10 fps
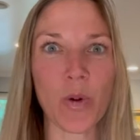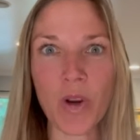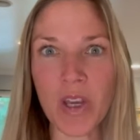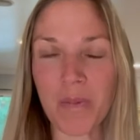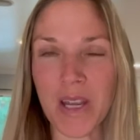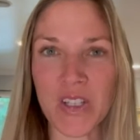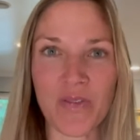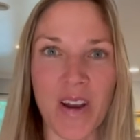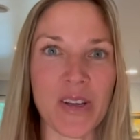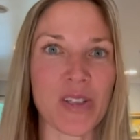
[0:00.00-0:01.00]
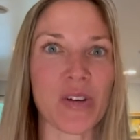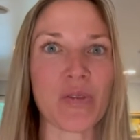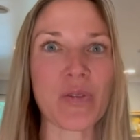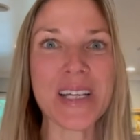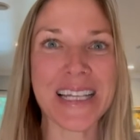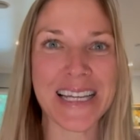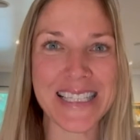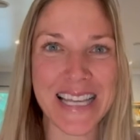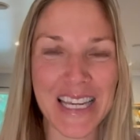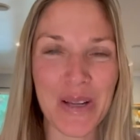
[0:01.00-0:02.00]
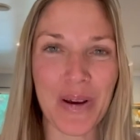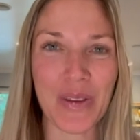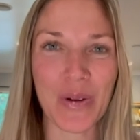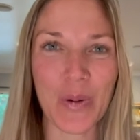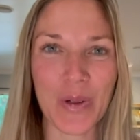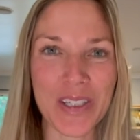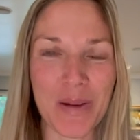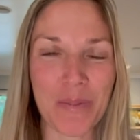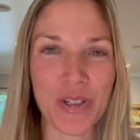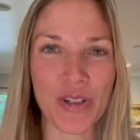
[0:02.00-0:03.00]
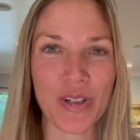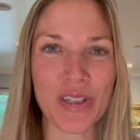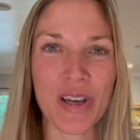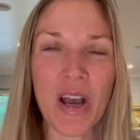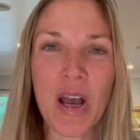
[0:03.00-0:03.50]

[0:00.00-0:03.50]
or you may just find yourself really excited about the cooler temperatures.